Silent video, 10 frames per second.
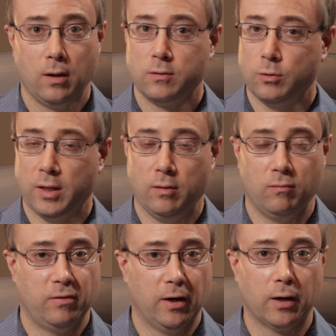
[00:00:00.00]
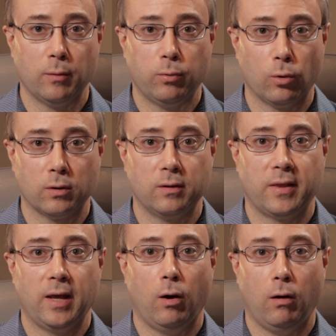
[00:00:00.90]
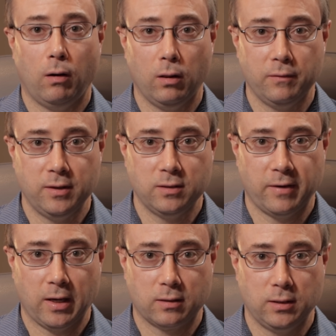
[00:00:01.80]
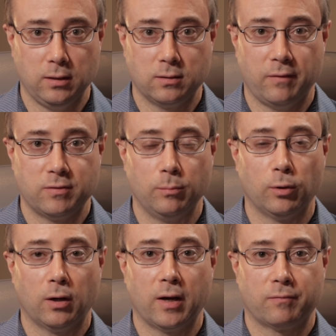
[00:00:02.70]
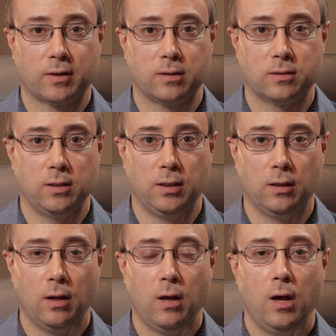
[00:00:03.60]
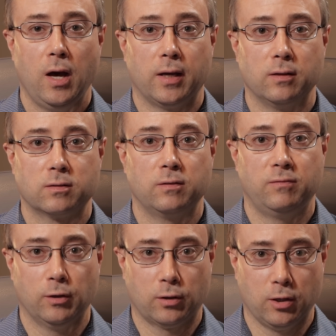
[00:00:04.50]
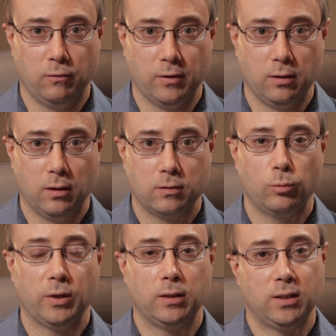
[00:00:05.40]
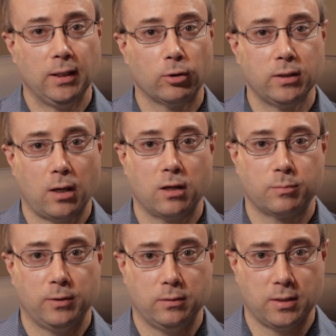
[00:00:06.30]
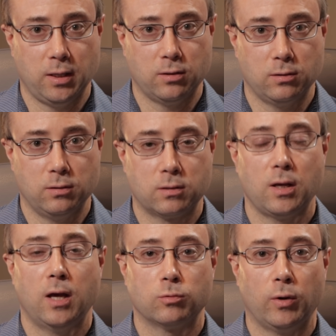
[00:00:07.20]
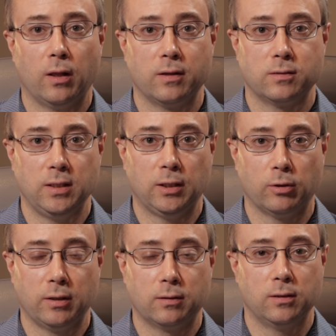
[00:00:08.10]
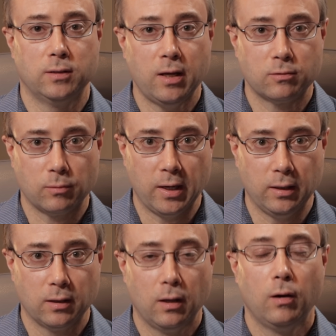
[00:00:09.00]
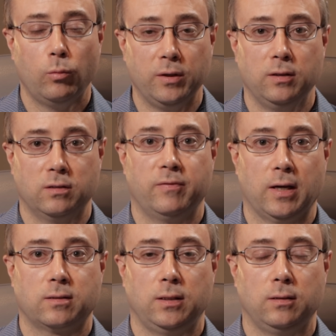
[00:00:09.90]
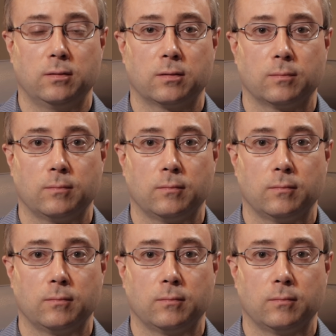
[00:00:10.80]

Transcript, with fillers: So again, very important that all of these vaccines have similar efficacy against severe COVID so we can decrease hospitalizations as well as decrease the death rate with these vaccines.